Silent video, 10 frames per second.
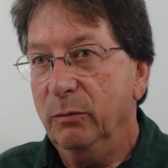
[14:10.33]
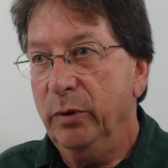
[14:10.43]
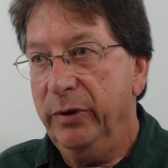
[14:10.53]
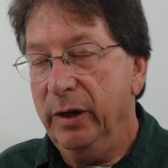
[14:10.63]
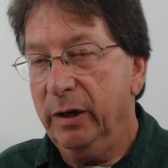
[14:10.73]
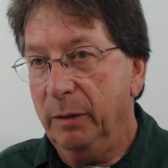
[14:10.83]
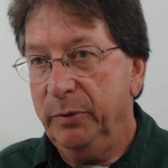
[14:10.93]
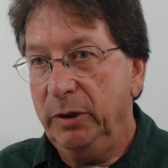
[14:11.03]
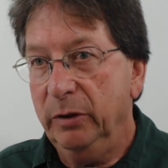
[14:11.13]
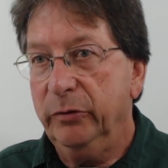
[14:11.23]
within a
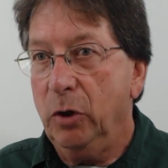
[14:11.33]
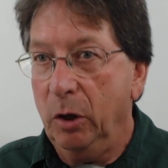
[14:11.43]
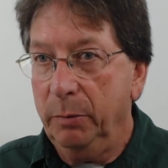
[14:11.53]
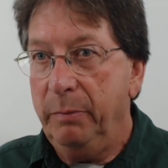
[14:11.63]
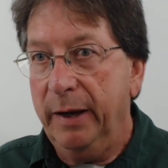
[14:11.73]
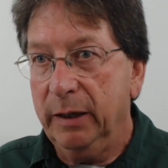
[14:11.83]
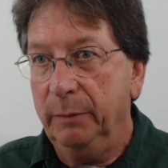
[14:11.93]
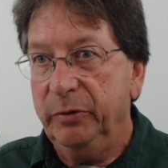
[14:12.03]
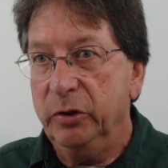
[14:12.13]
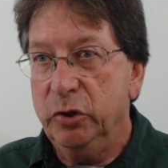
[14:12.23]
couple of years called me back
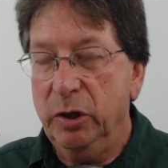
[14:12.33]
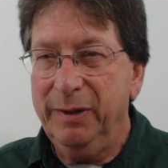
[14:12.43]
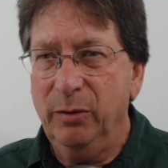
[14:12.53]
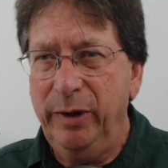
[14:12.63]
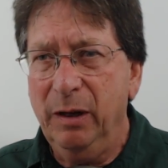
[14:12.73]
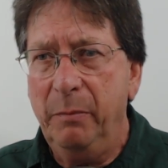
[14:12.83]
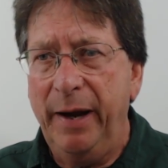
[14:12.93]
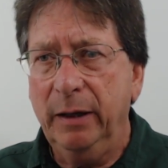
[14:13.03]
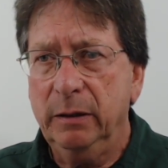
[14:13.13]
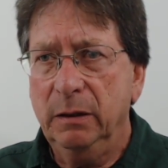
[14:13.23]
up and said, Jim, can we come
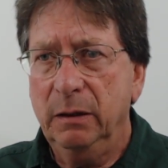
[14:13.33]
back?